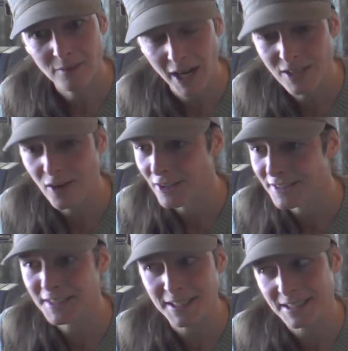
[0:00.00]
right?
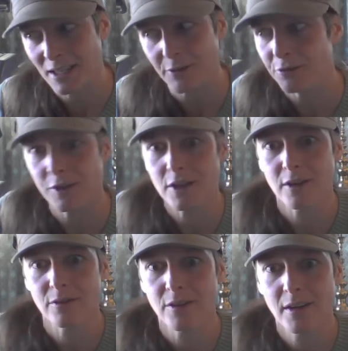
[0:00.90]
Narcissists have
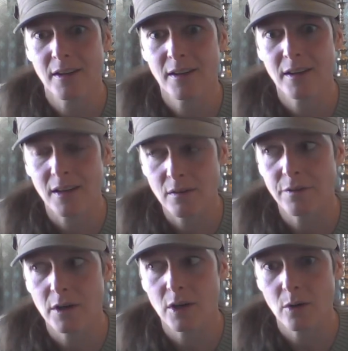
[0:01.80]
fear of
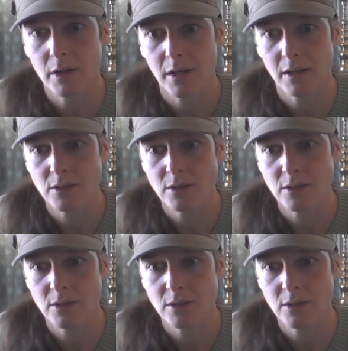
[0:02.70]
inferiority.